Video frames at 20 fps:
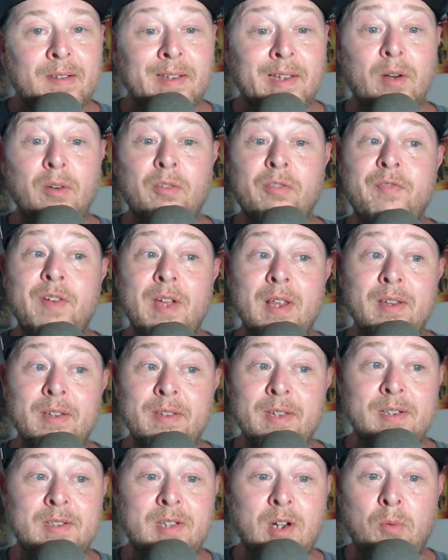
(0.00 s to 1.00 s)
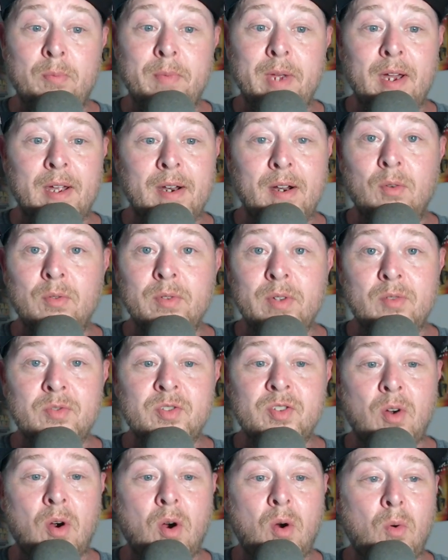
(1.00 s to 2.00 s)
Little fellow that told me I don't
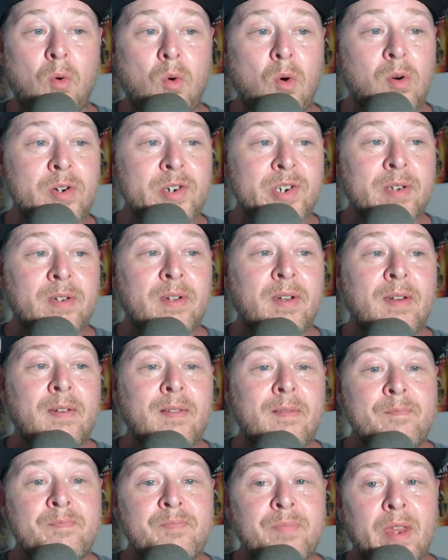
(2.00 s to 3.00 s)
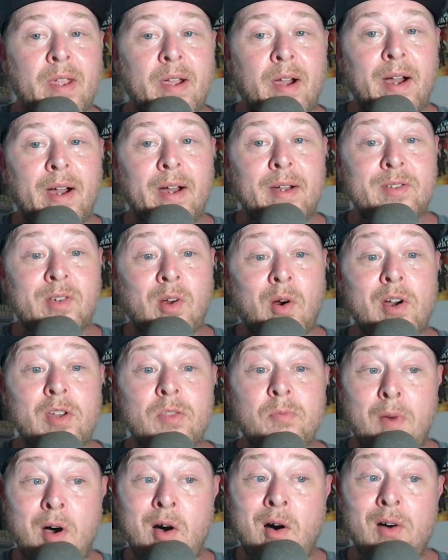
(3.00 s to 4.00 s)
know Star Wars.
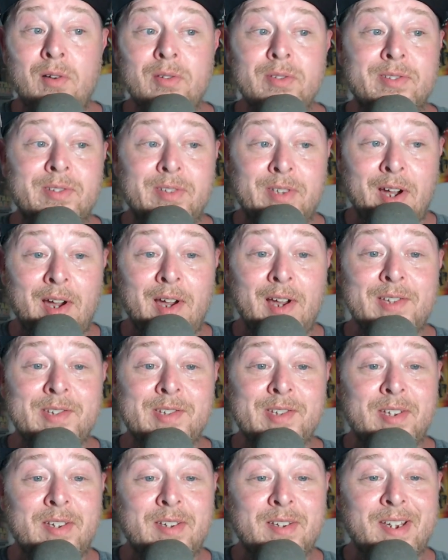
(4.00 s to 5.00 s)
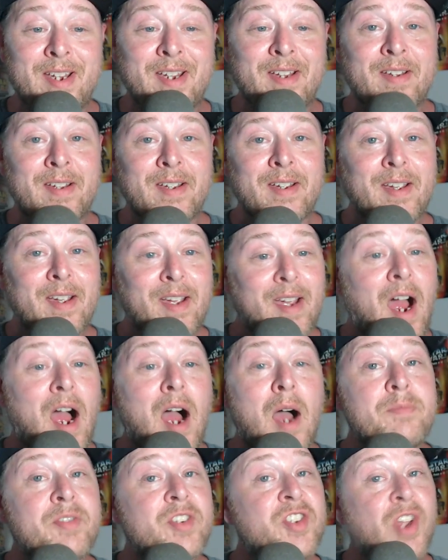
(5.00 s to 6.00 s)
Darth Maul does...
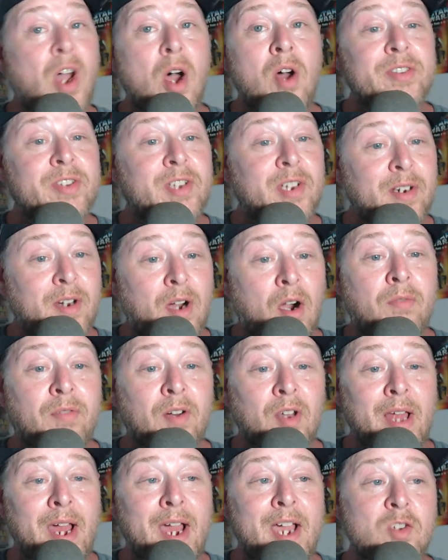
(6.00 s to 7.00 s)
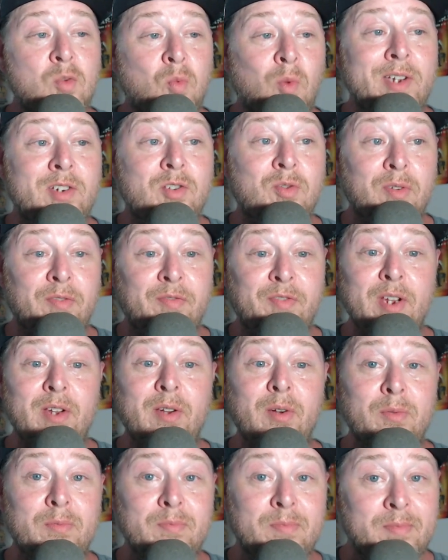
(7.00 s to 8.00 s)
I'm salty over last week's
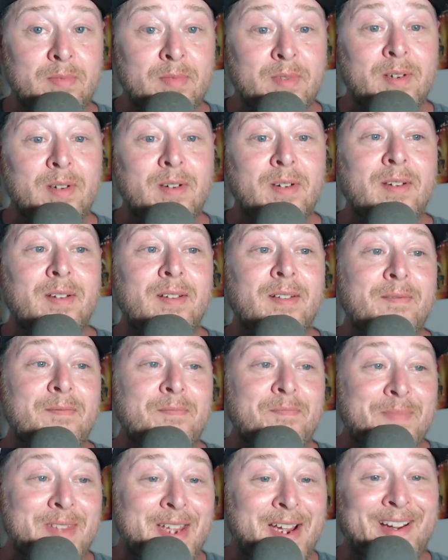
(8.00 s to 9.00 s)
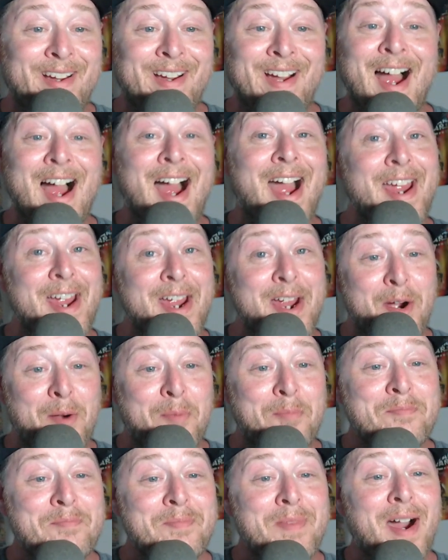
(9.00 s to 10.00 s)
review. I
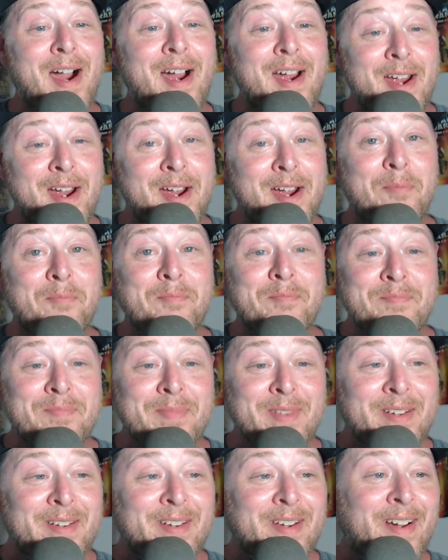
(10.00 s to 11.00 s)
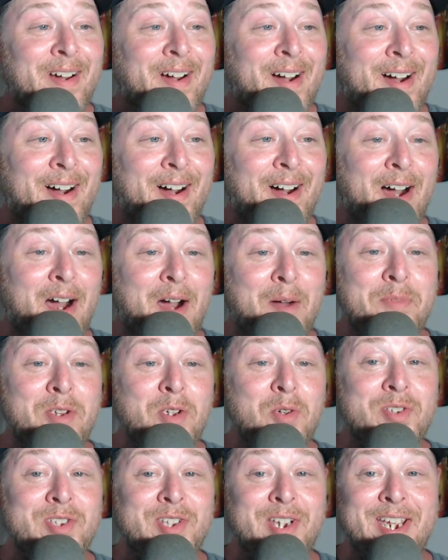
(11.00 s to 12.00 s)
am. I'm
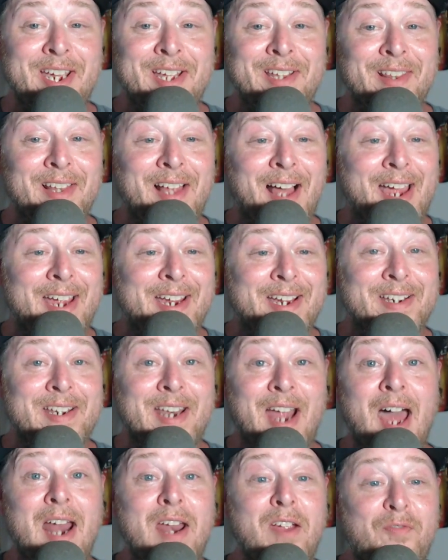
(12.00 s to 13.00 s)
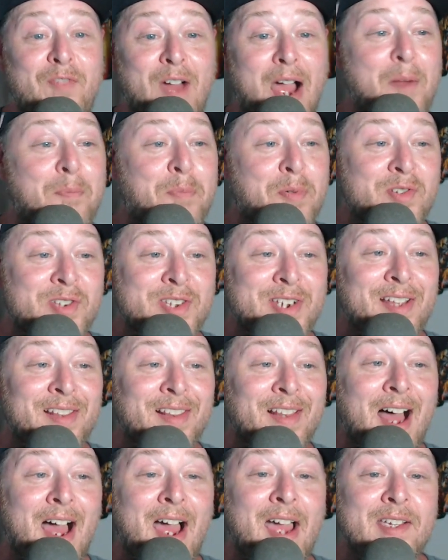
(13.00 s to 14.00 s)
used to getting like
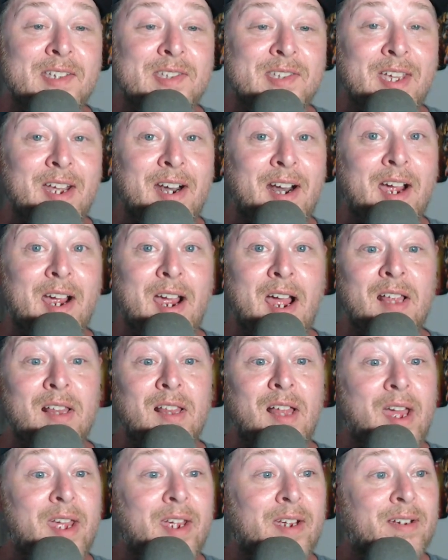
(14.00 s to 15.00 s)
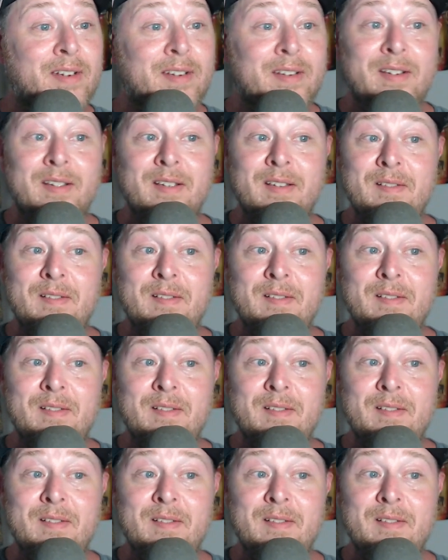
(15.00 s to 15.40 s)
95% likes, and I got like